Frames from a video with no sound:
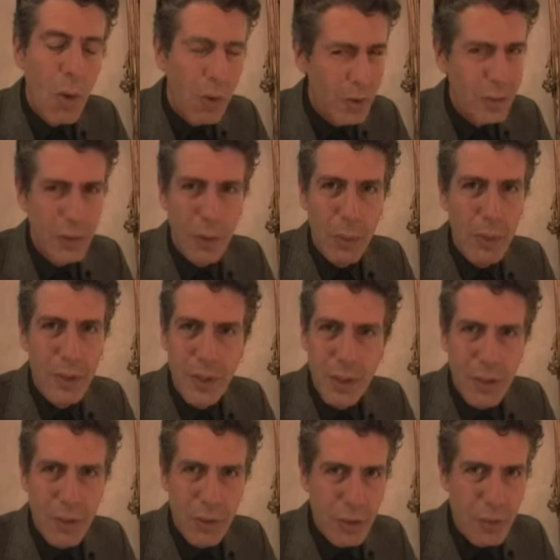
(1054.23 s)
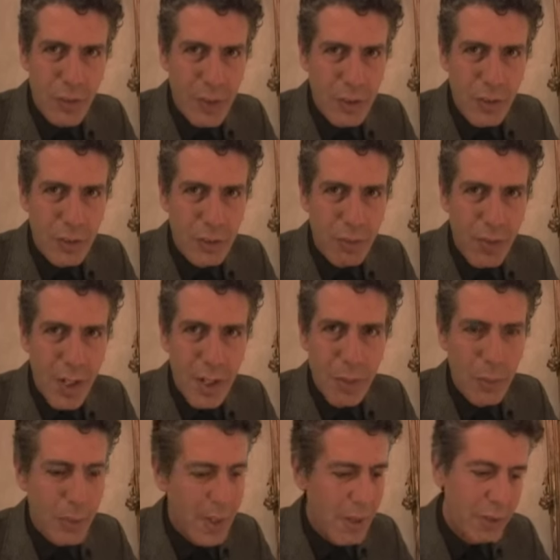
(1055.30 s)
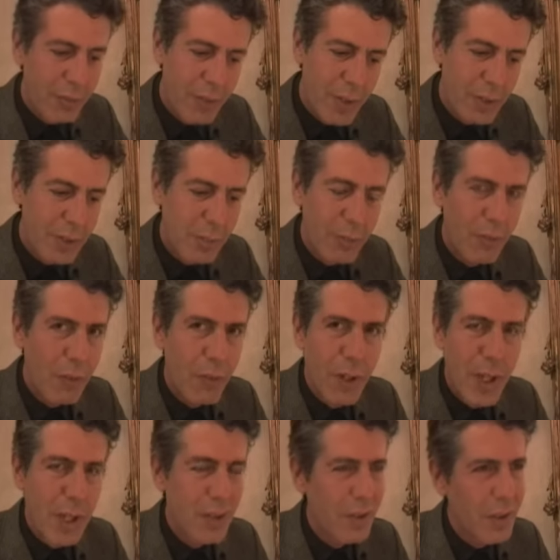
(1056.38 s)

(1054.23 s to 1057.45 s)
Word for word: Also, you drink this straight without the vodka beforehand,